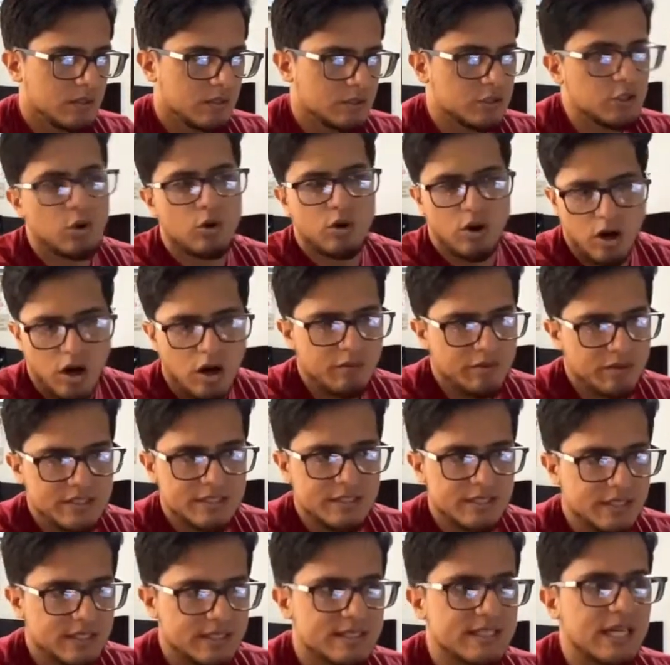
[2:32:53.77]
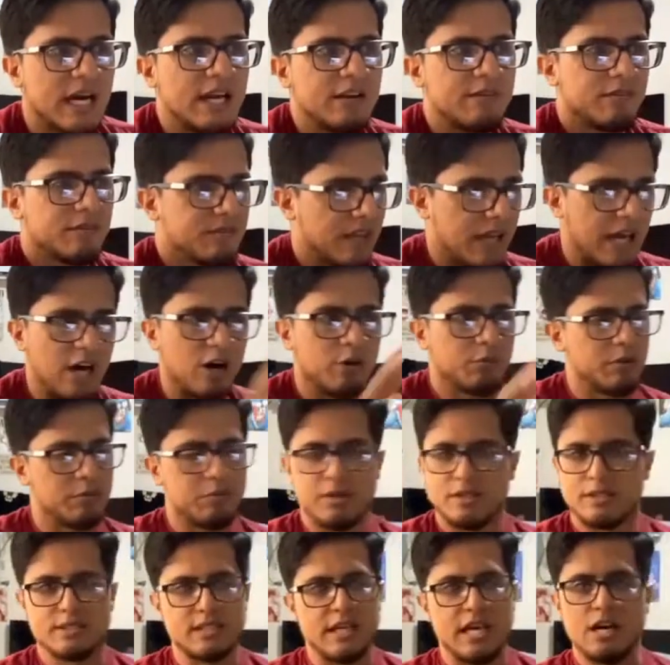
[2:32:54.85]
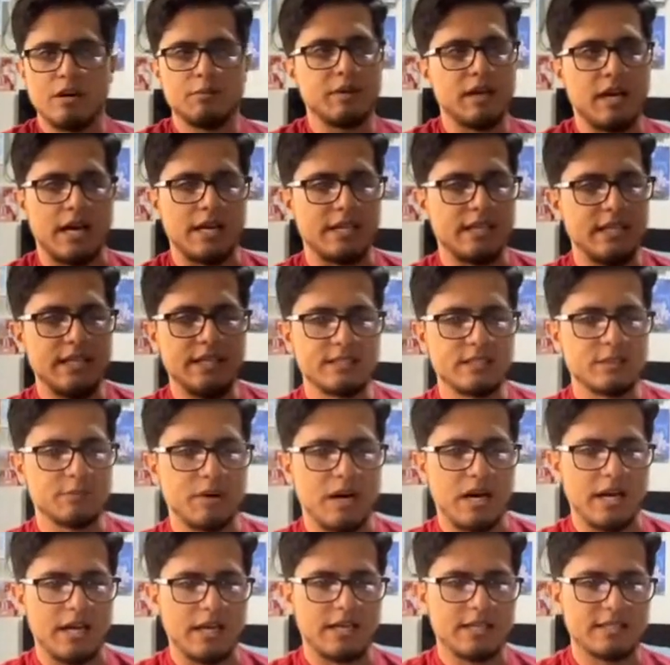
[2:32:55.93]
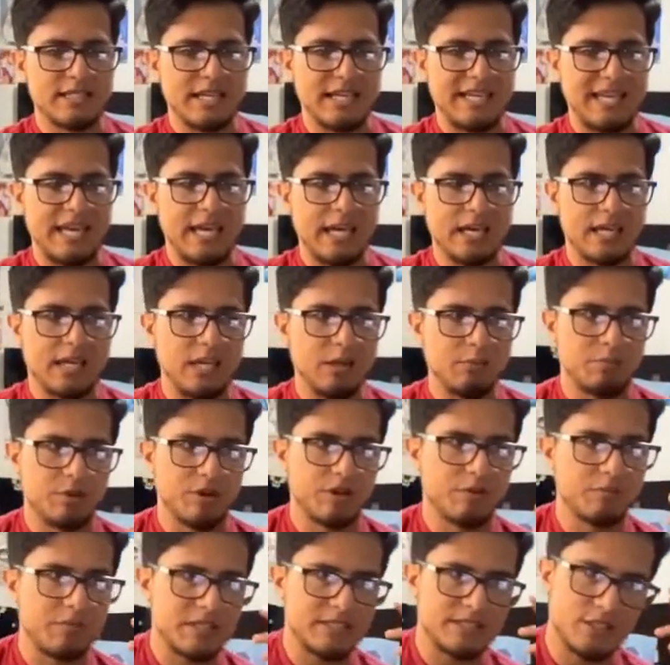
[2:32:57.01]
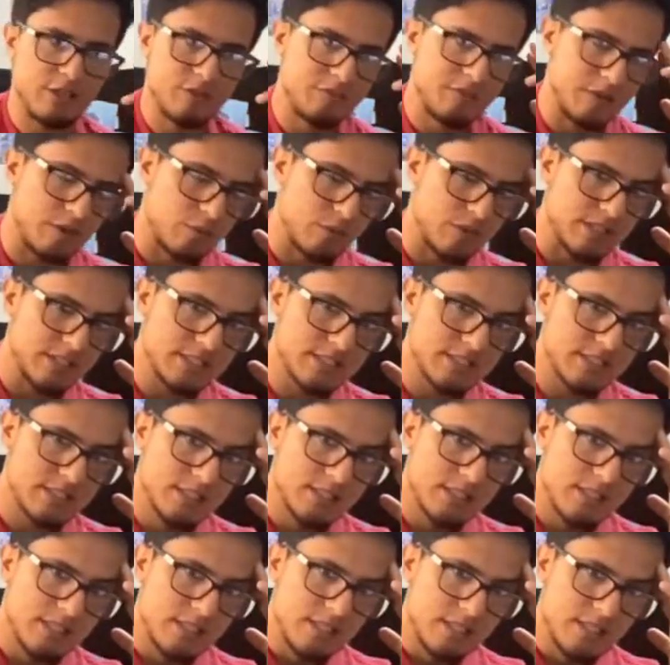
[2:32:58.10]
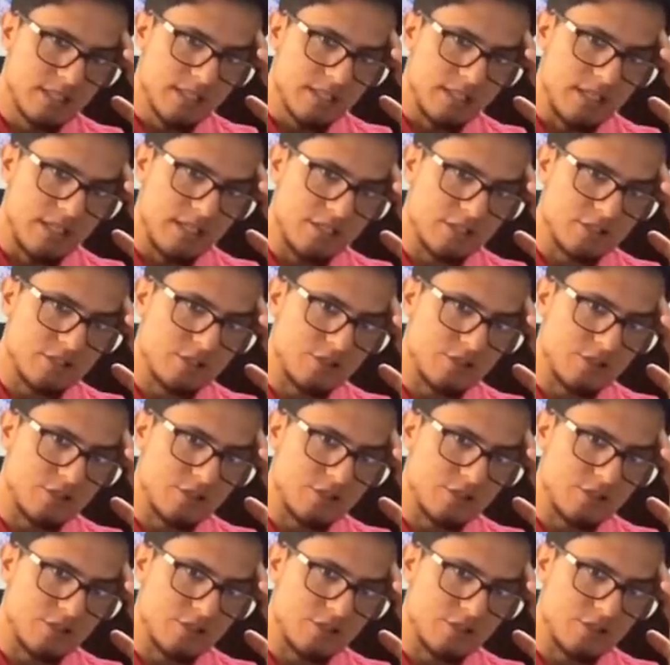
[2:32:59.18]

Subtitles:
So obviously, aside from the helmet, because the helmet I need to buy because I can't keep putting myself at risk in the